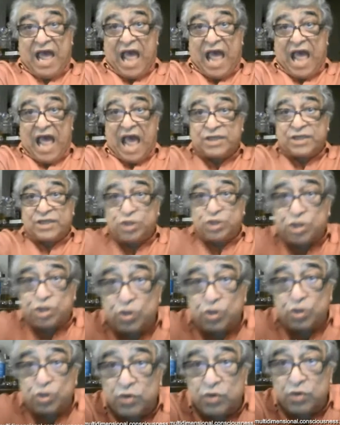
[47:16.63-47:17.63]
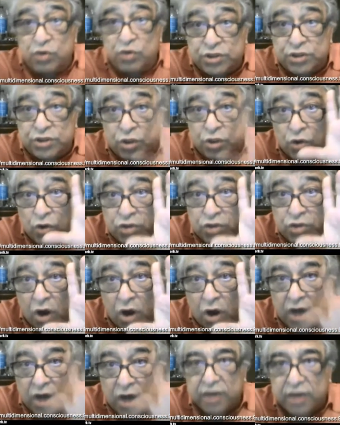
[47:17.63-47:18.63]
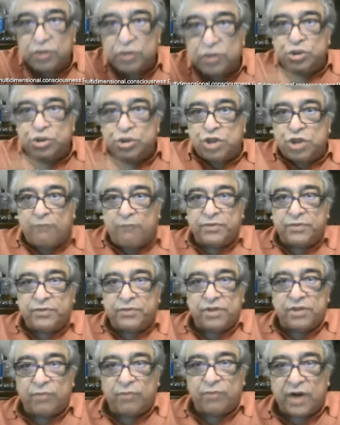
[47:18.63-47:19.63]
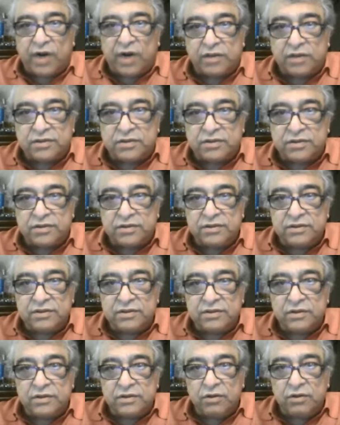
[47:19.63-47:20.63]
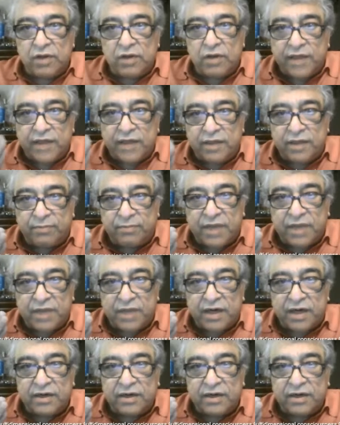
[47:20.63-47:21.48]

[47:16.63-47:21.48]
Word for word: as soon as you go dark, you jump somewhere else. You light up there.